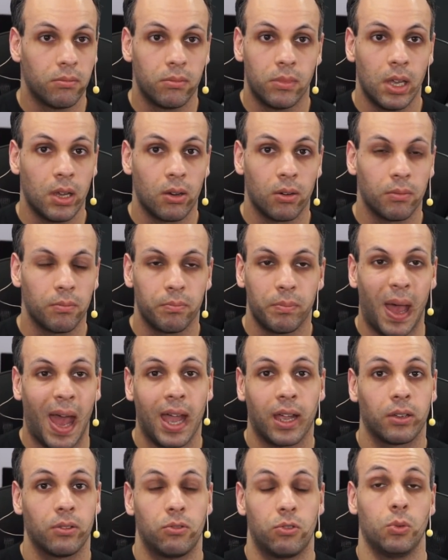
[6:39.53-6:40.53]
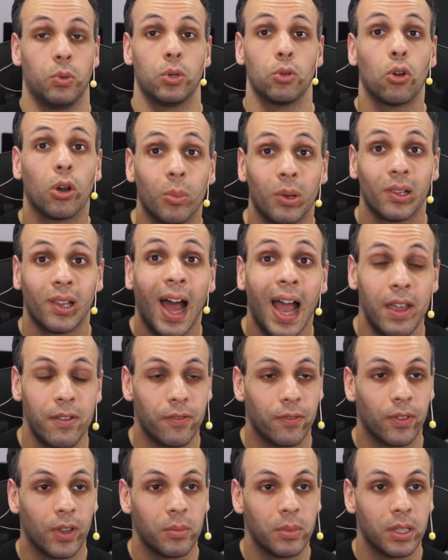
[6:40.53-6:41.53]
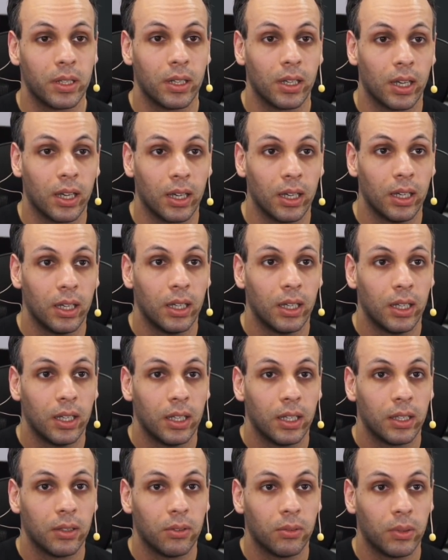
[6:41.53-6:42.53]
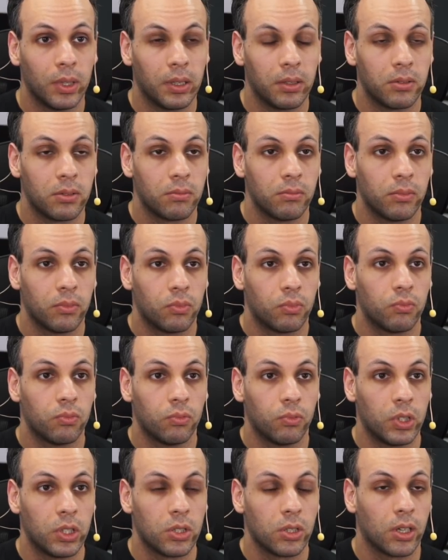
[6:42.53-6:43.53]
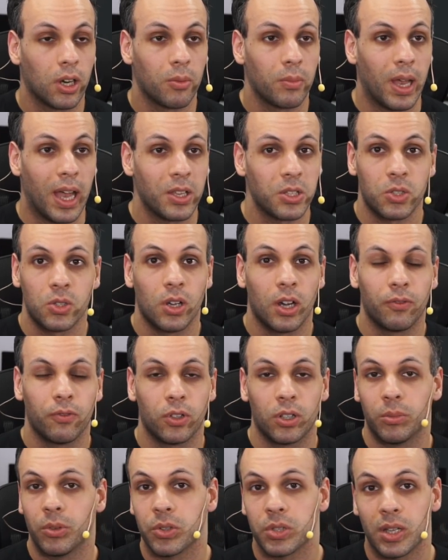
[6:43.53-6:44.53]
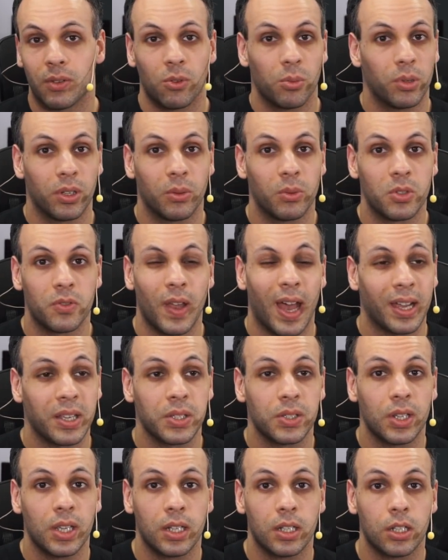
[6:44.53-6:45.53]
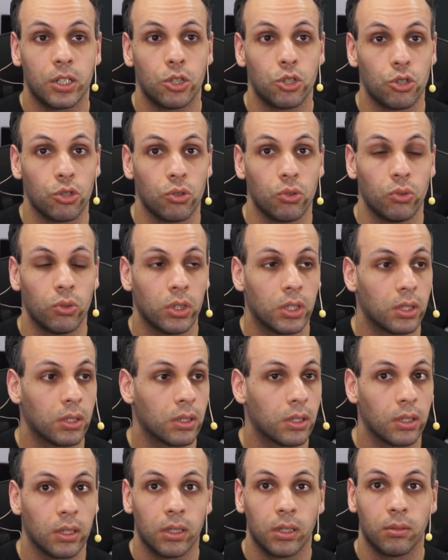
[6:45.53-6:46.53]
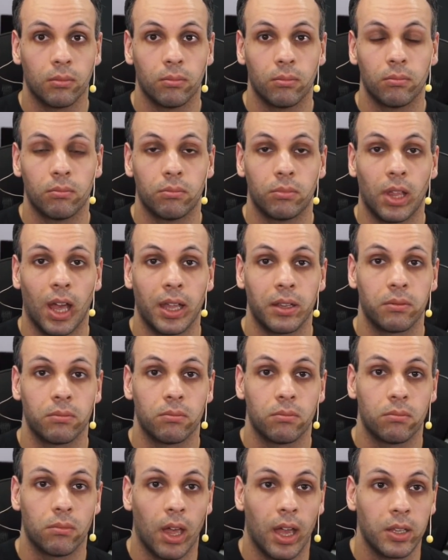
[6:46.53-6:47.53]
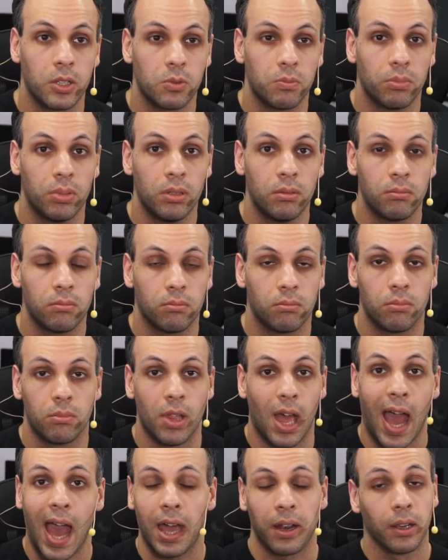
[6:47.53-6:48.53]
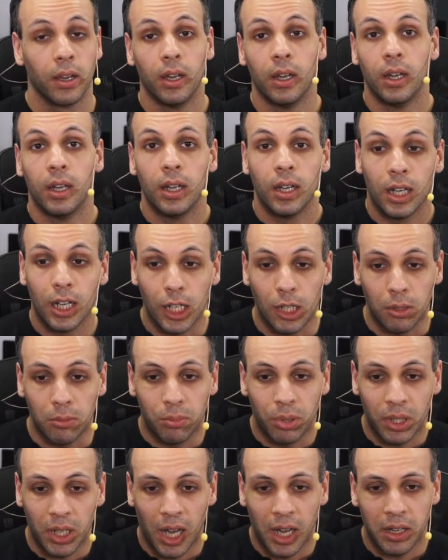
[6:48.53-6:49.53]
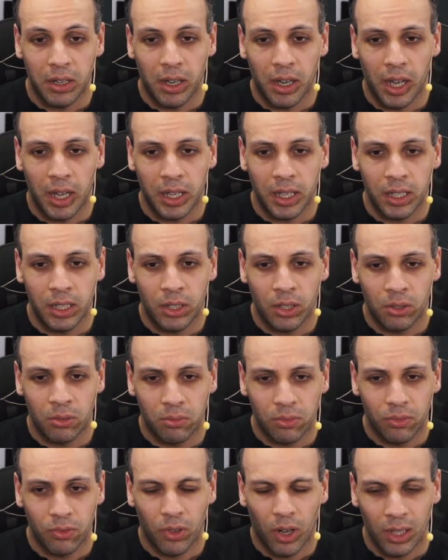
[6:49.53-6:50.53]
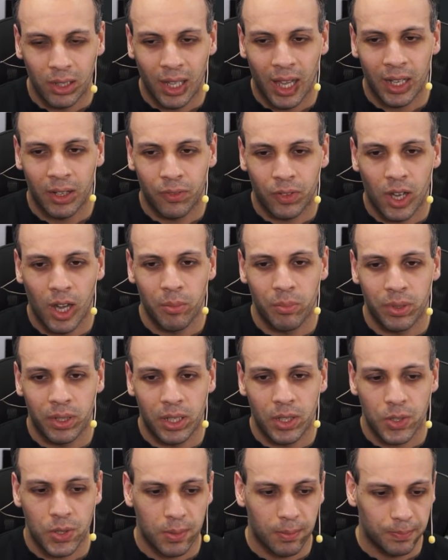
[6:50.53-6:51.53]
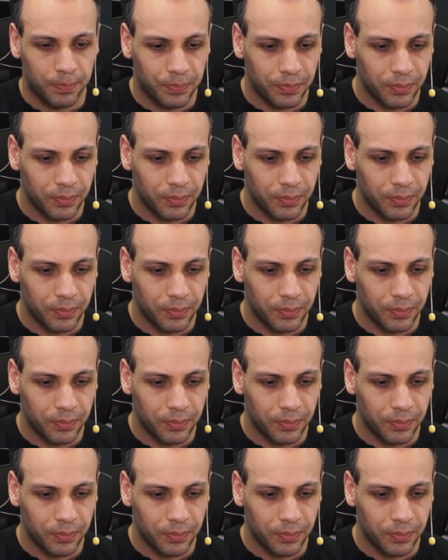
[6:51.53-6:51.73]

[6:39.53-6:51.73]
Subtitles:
they're back to a normal life. I mean, we took our masks off when almost everybody was vaccinated in June, and that's been that. But a lot of companies